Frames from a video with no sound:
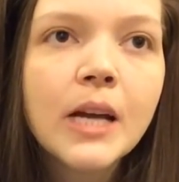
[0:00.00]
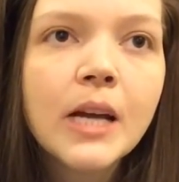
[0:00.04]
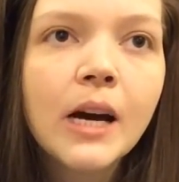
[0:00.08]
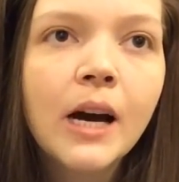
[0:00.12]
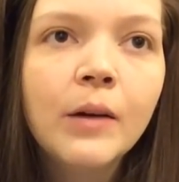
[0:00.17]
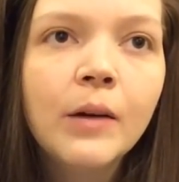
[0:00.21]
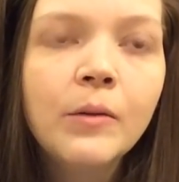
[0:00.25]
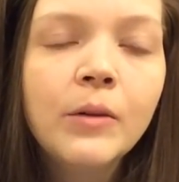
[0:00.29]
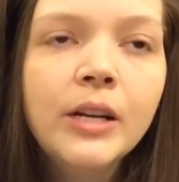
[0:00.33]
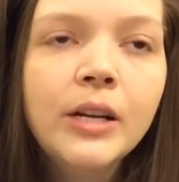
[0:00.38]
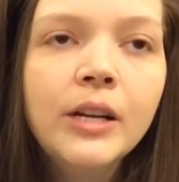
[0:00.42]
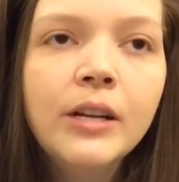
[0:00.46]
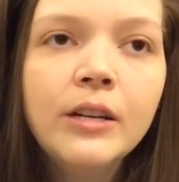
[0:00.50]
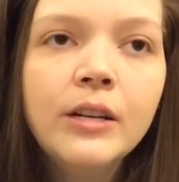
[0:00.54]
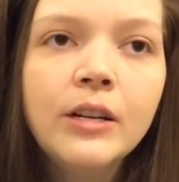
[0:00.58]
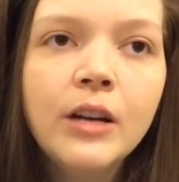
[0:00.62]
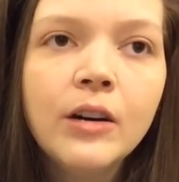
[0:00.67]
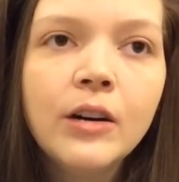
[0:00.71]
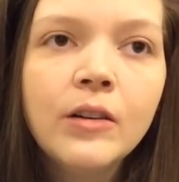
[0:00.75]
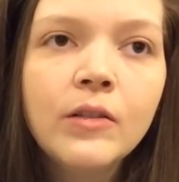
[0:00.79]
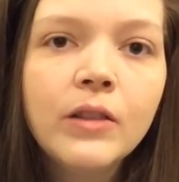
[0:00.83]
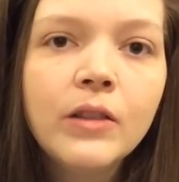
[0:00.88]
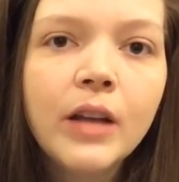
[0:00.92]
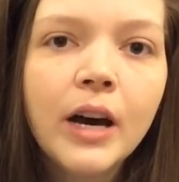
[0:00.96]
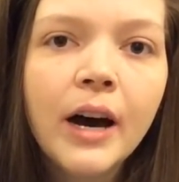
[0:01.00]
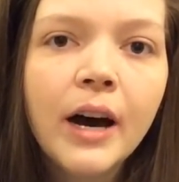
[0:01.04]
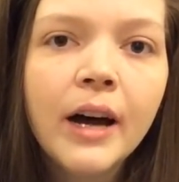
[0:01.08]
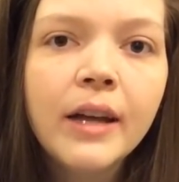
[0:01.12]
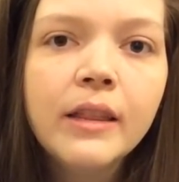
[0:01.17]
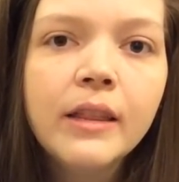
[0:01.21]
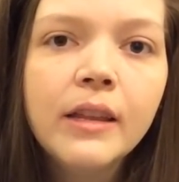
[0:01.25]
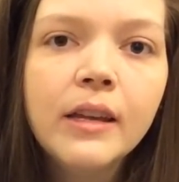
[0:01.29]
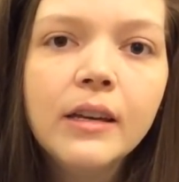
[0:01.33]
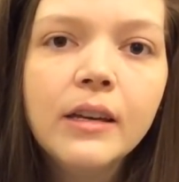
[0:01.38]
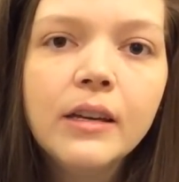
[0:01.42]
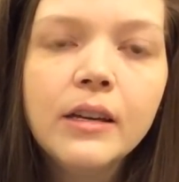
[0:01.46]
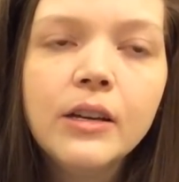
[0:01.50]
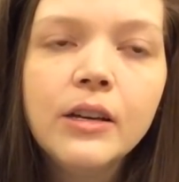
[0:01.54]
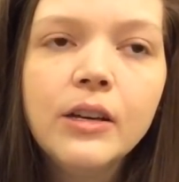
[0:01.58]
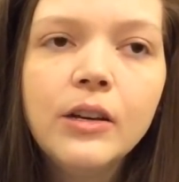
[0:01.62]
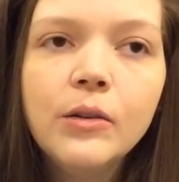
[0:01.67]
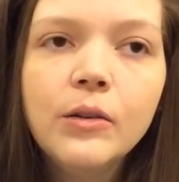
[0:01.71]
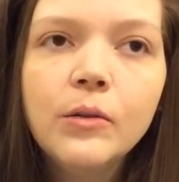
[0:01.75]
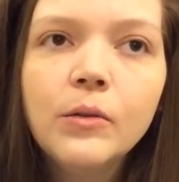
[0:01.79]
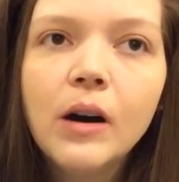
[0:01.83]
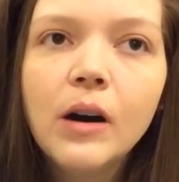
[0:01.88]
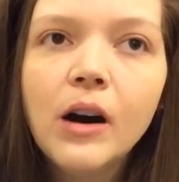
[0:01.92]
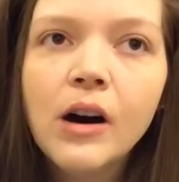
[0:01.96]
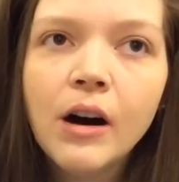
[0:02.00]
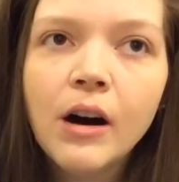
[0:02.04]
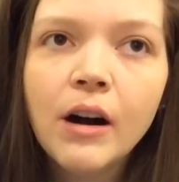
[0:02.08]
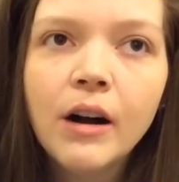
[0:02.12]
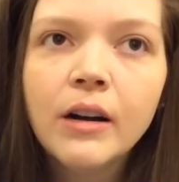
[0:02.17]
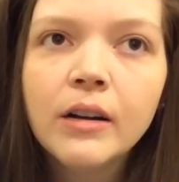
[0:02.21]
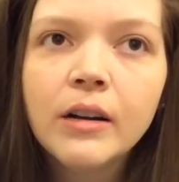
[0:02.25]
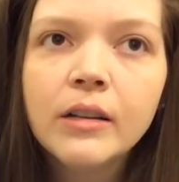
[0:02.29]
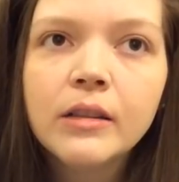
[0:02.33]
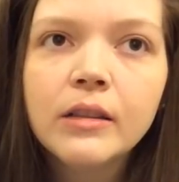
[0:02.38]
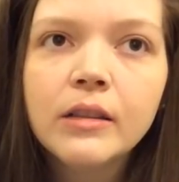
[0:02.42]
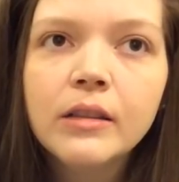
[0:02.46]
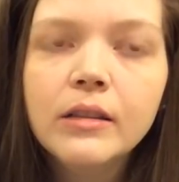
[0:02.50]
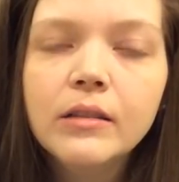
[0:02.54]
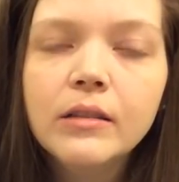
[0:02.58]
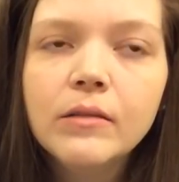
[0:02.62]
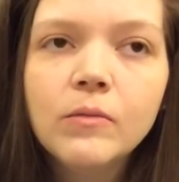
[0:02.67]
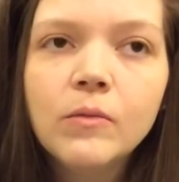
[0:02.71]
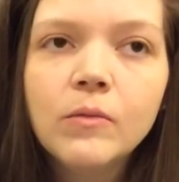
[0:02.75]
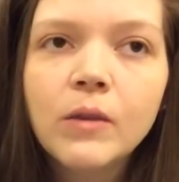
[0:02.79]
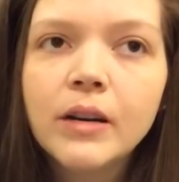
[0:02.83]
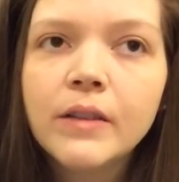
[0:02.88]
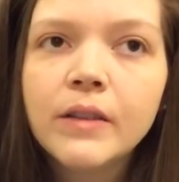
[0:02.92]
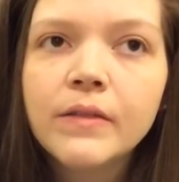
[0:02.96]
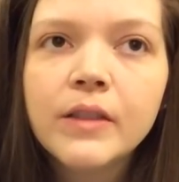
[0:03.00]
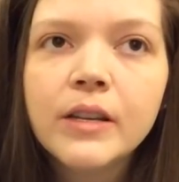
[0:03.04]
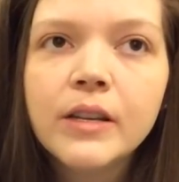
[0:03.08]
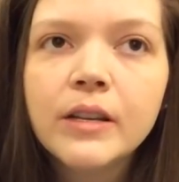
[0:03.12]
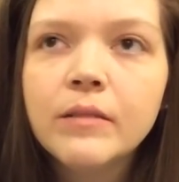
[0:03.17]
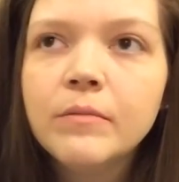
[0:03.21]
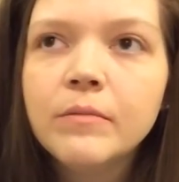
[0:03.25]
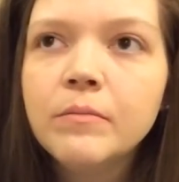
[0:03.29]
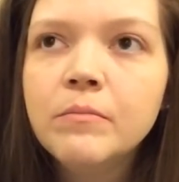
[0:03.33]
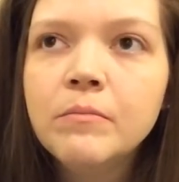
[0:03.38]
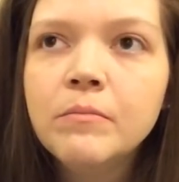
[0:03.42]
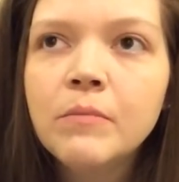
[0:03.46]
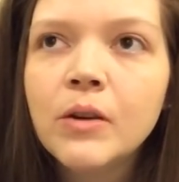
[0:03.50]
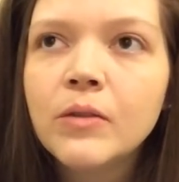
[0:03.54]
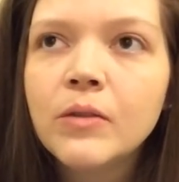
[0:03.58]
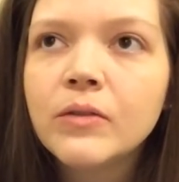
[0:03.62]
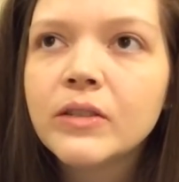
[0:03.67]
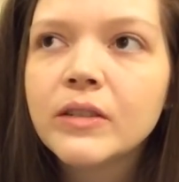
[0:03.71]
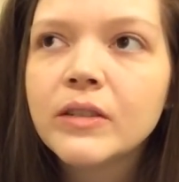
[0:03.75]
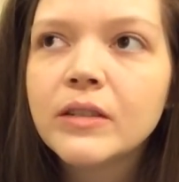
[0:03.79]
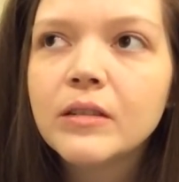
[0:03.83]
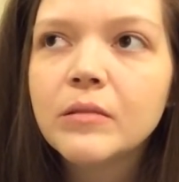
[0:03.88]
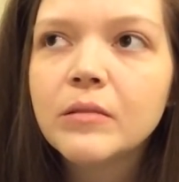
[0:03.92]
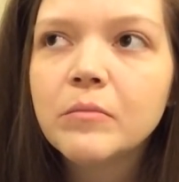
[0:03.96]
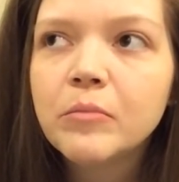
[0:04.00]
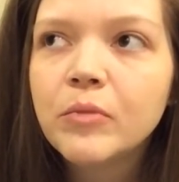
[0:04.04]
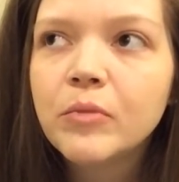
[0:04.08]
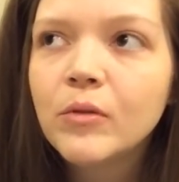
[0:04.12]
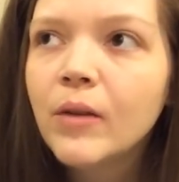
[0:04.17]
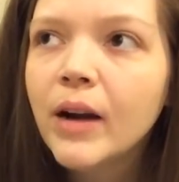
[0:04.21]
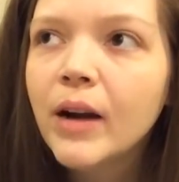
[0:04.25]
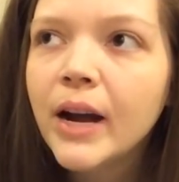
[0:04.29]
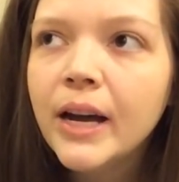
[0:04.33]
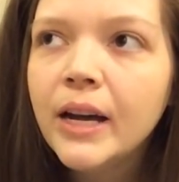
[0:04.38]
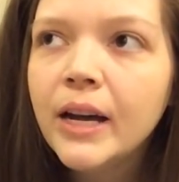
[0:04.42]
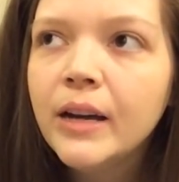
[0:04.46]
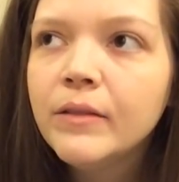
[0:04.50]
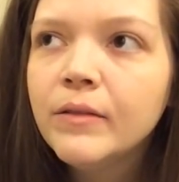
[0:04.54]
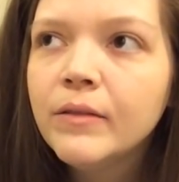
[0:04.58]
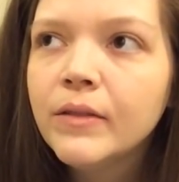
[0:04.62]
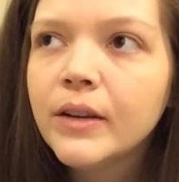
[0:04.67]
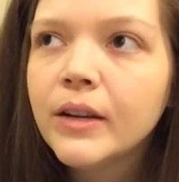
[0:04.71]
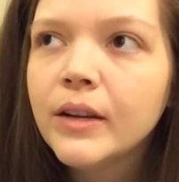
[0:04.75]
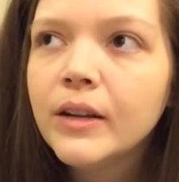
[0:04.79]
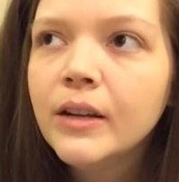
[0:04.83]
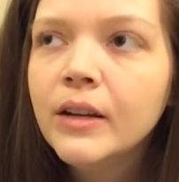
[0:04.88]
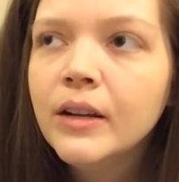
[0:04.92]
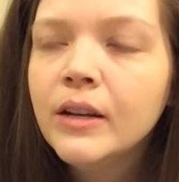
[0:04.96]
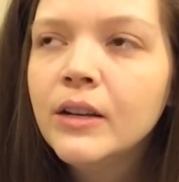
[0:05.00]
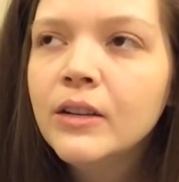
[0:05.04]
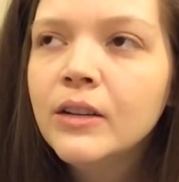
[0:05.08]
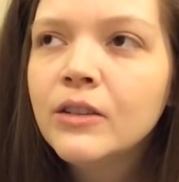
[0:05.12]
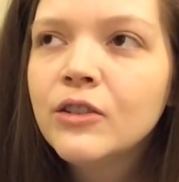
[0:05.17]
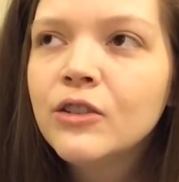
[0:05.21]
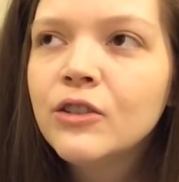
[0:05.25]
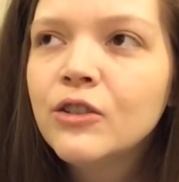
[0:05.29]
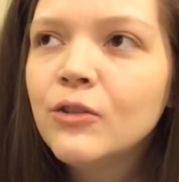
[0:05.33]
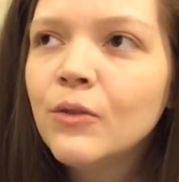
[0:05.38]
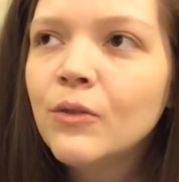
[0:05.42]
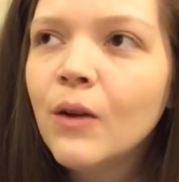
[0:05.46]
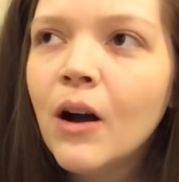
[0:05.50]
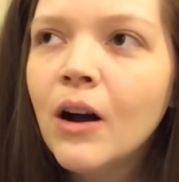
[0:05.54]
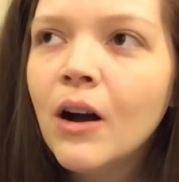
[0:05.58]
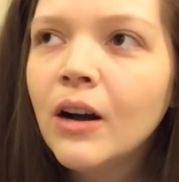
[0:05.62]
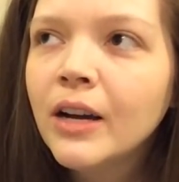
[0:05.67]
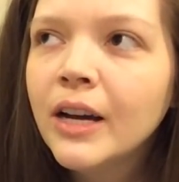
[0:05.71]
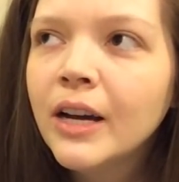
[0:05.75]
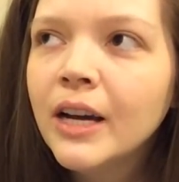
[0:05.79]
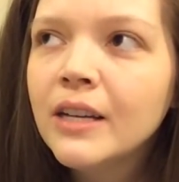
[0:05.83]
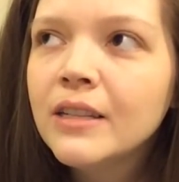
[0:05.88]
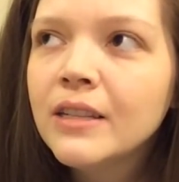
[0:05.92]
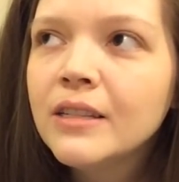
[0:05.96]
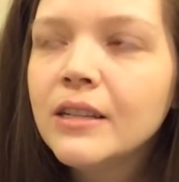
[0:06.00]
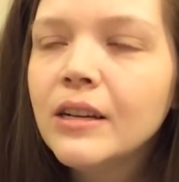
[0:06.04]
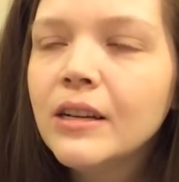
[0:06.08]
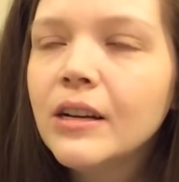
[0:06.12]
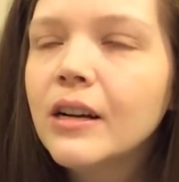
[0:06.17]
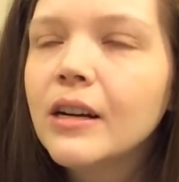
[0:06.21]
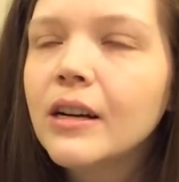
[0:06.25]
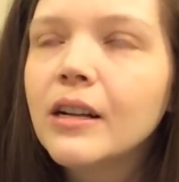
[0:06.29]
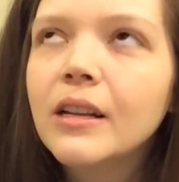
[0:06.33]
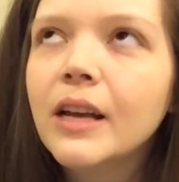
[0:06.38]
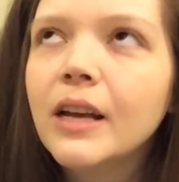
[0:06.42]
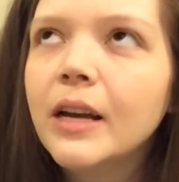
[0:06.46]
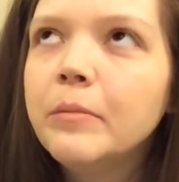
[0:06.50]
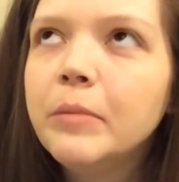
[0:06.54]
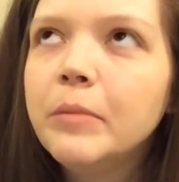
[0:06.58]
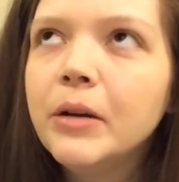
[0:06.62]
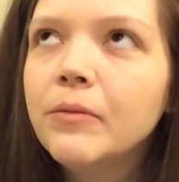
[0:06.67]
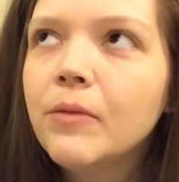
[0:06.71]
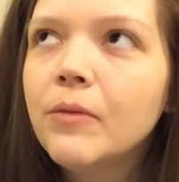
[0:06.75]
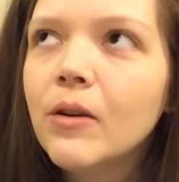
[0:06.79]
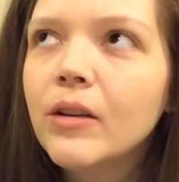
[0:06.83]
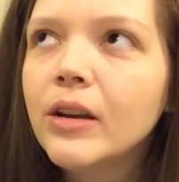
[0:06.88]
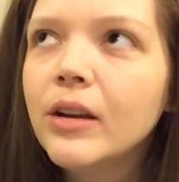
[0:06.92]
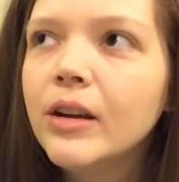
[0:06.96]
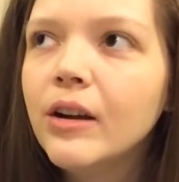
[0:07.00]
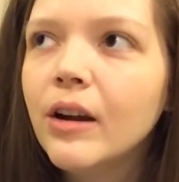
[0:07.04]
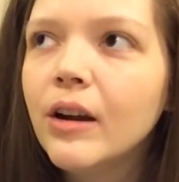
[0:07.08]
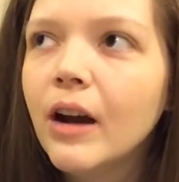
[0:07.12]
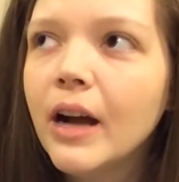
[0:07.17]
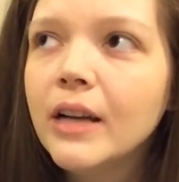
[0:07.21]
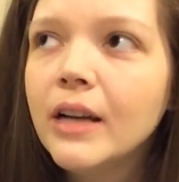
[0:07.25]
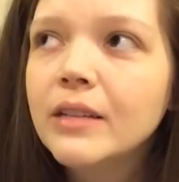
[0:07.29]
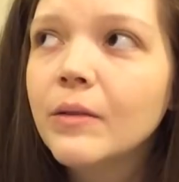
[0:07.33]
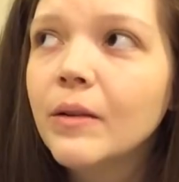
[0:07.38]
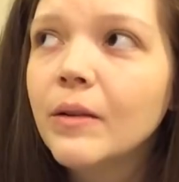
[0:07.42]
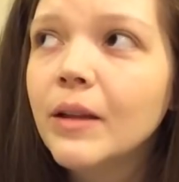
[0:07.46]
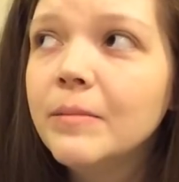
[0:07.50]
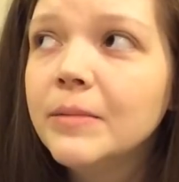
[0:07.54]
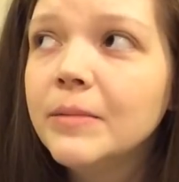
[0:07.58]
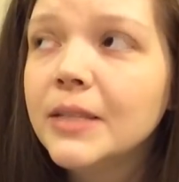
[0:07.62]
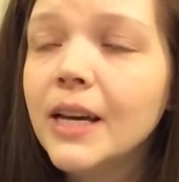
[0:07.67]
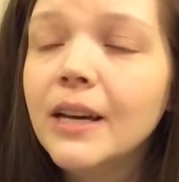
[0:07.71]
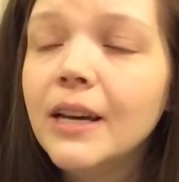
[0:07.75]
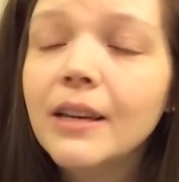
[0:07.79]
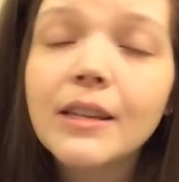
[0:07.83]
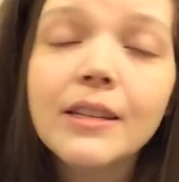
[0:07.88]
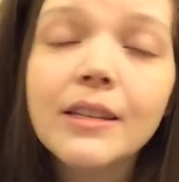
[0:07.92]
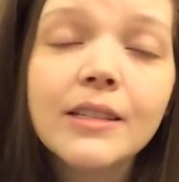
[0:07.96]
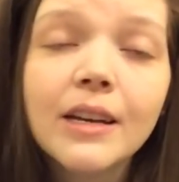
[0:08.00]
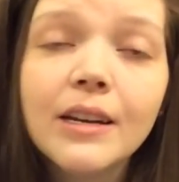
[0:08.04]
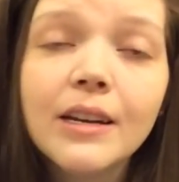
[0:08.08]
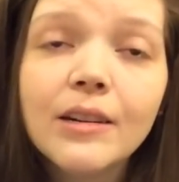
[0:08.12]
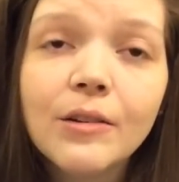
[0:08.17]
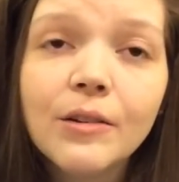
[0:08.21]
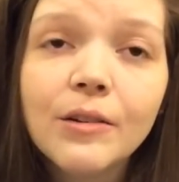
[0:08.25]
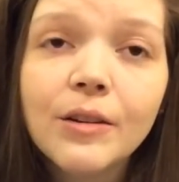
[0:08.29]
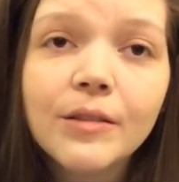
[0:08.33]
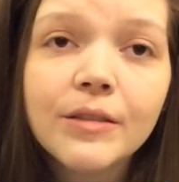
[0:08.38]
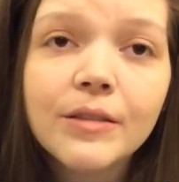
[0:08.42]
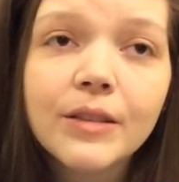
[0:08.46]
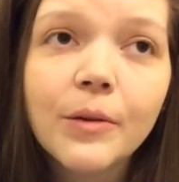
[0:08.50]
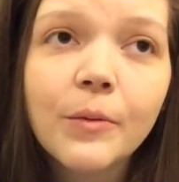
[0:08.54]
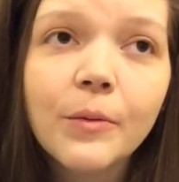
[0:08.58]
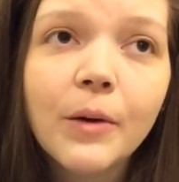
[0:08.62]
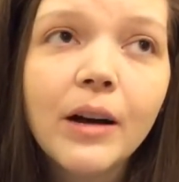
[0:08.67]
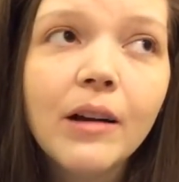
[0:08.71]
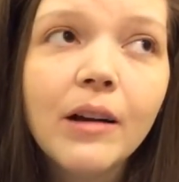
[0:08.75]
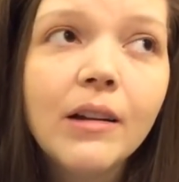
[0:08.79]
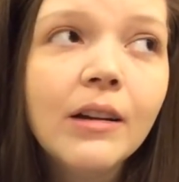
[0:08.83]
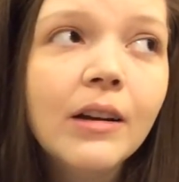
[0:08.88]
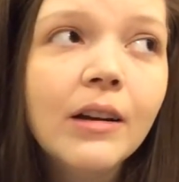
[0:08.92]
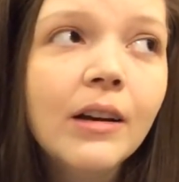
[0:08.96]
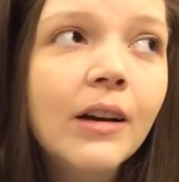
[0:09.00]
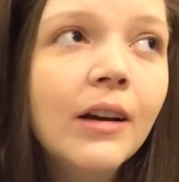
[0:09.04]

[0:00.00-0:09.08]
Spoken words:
want you to know that I think you are one of the most brave, strongest. You're gonna like be rolling your eyes while I'm saying this. I know you so well.